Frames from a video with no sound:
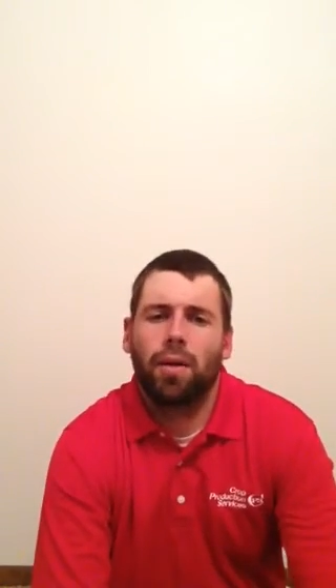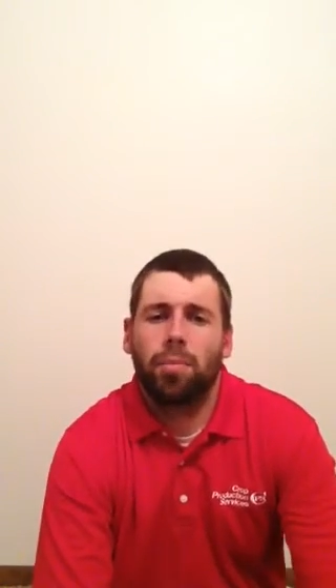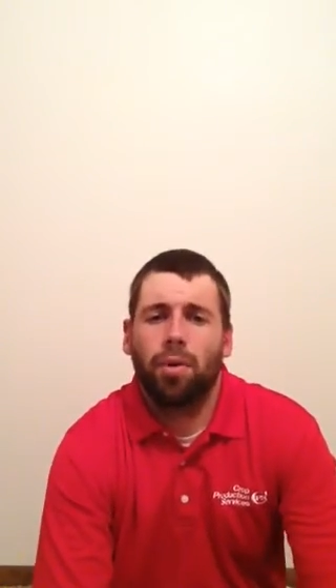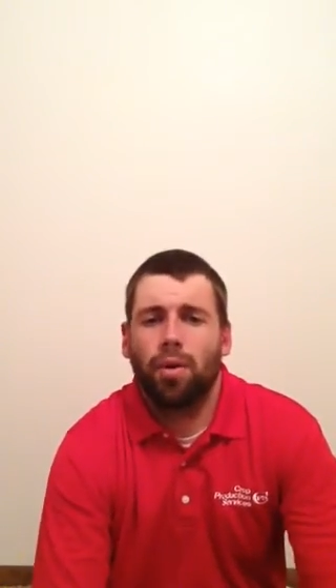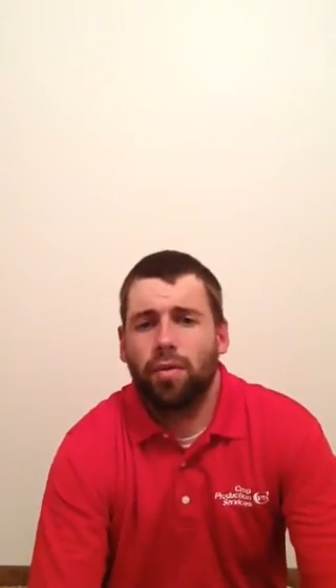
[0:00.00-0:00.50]
a
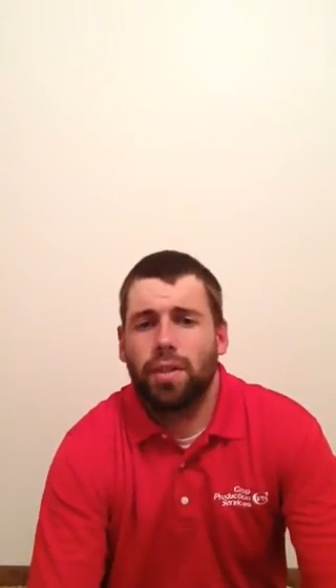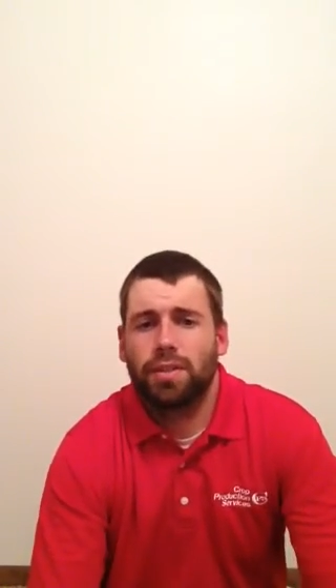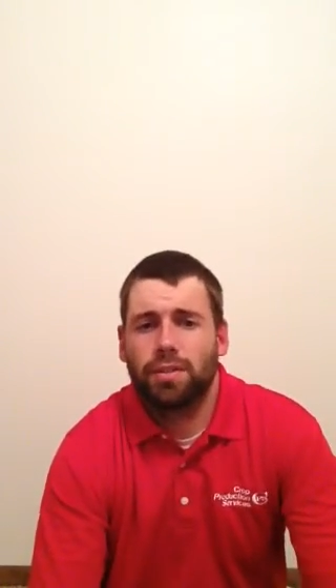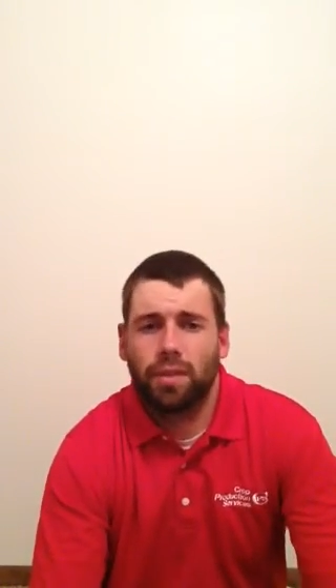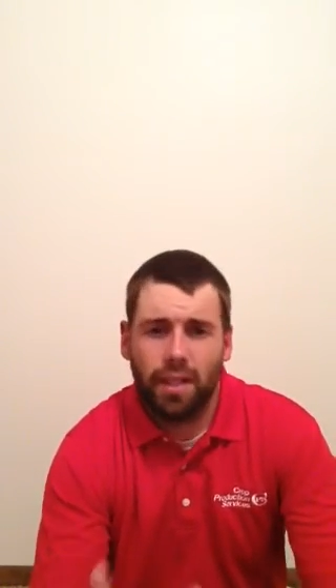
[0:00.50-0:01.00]
part of
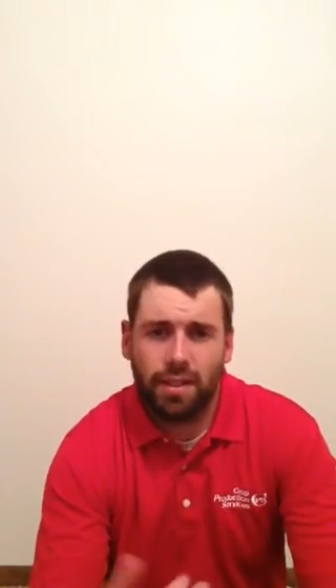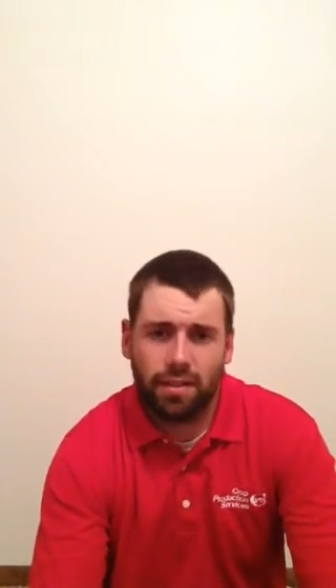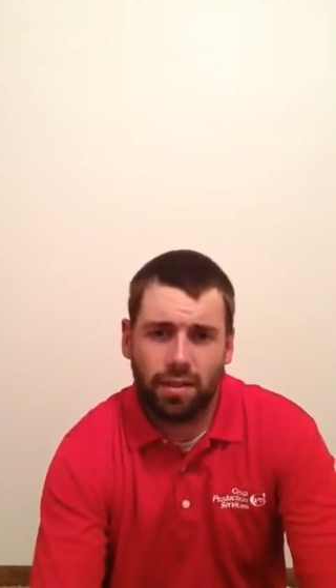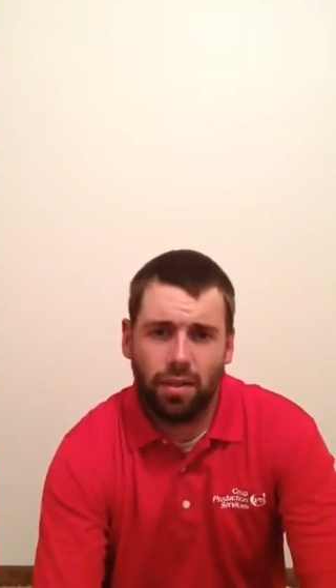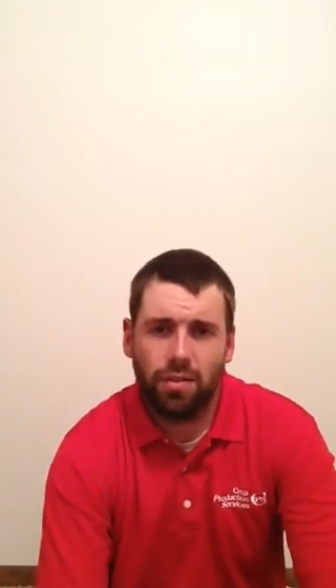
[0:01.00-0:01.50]
history
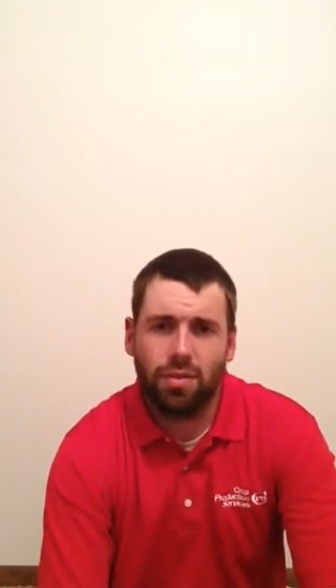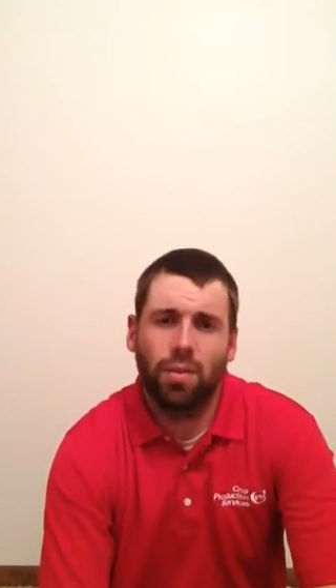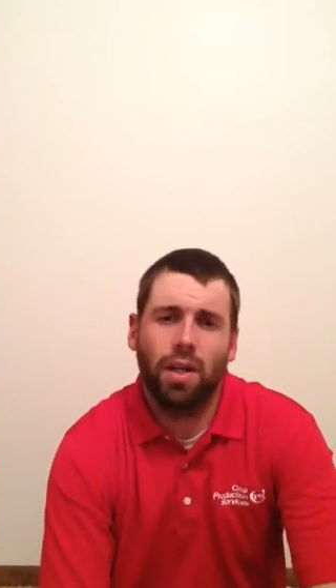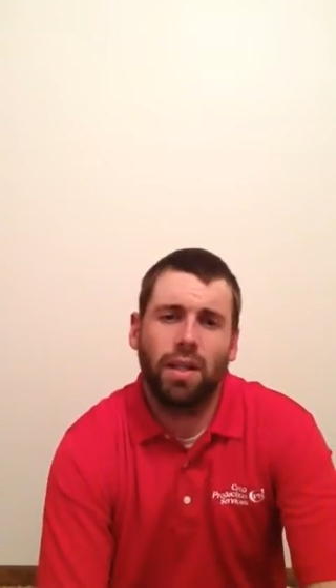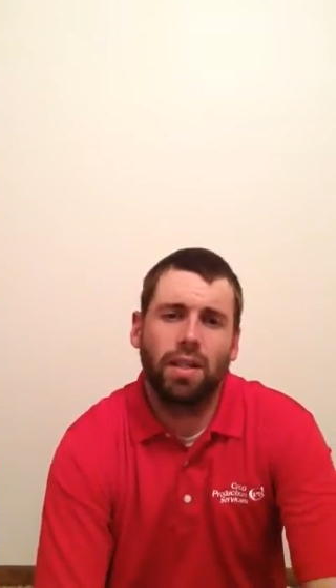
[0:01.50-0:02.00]
that's close to
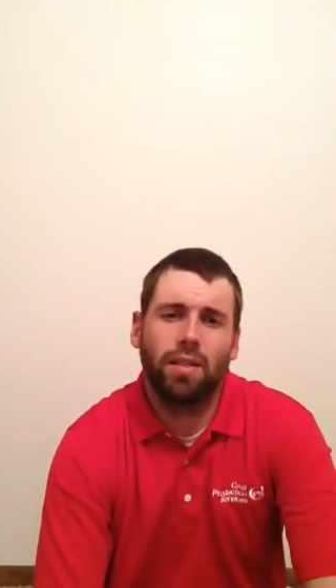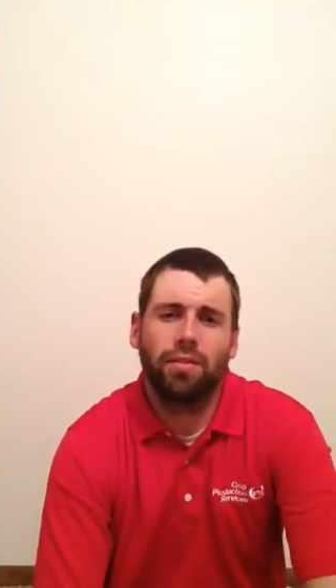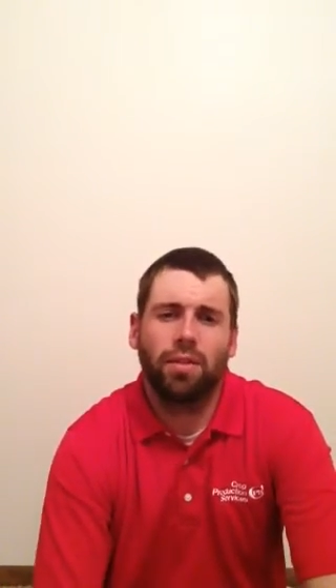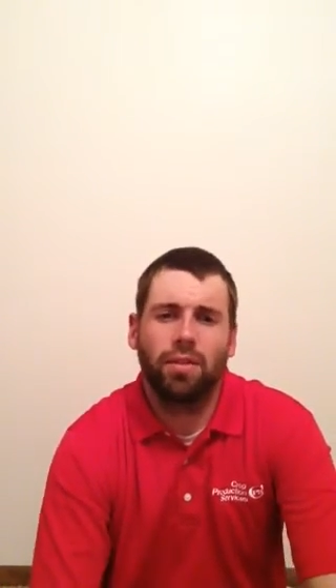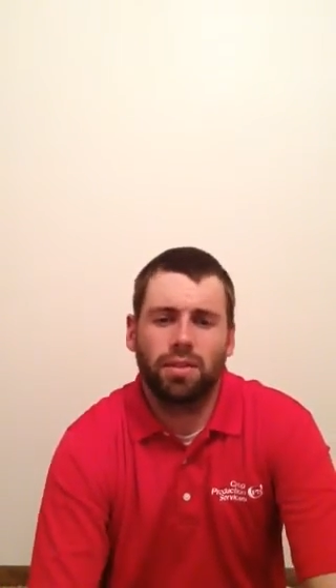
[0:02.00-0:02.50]
where I
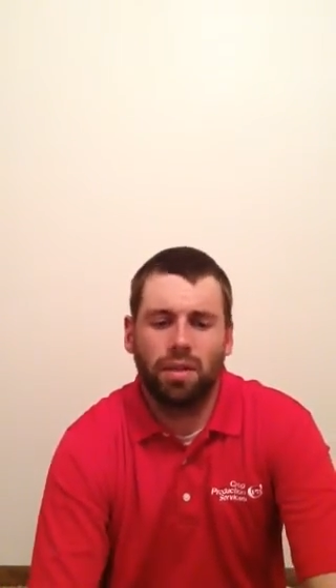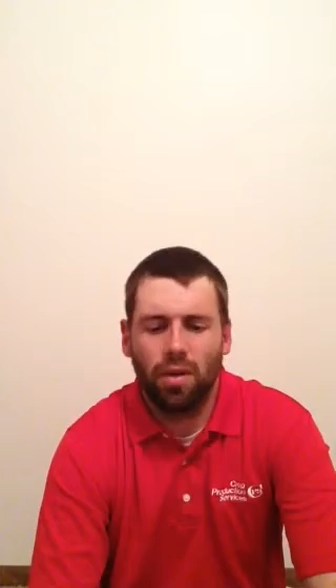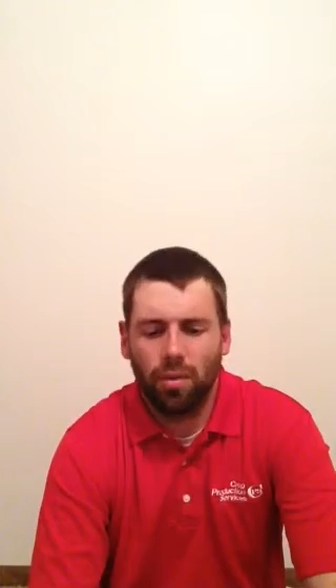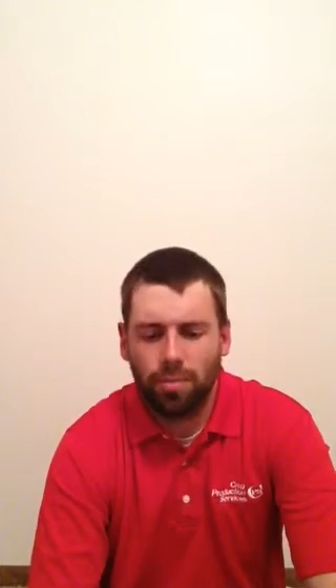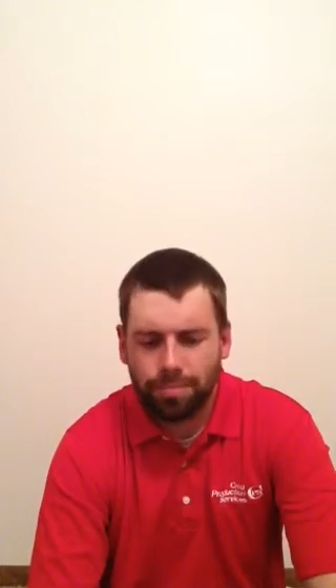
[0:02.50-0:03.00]
live, close to
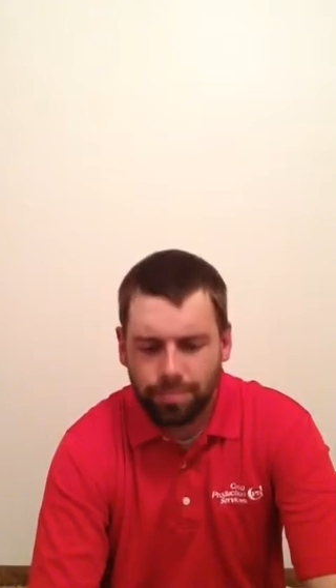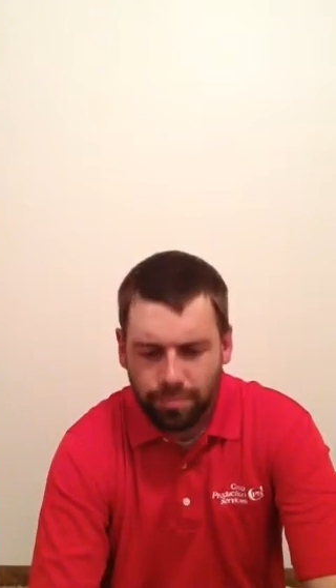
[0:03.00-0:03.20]
home.